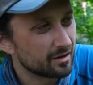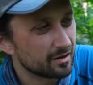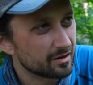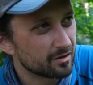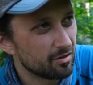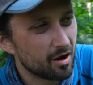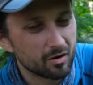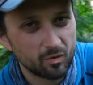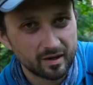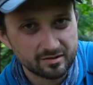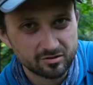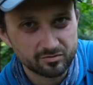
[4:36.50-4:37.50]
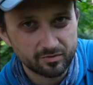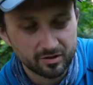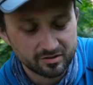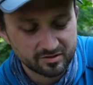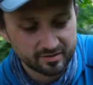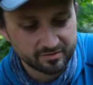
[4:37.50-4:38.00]
clockwise as far
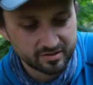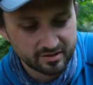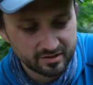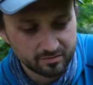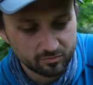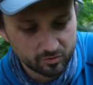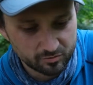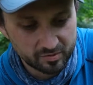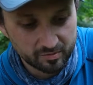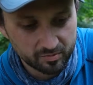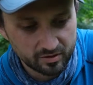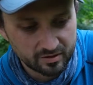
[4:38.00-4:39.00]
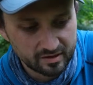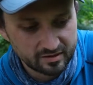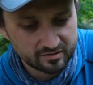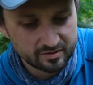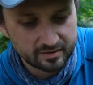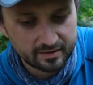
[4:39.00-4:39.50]
as I've seen, most people at
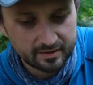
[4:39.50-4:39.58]
least.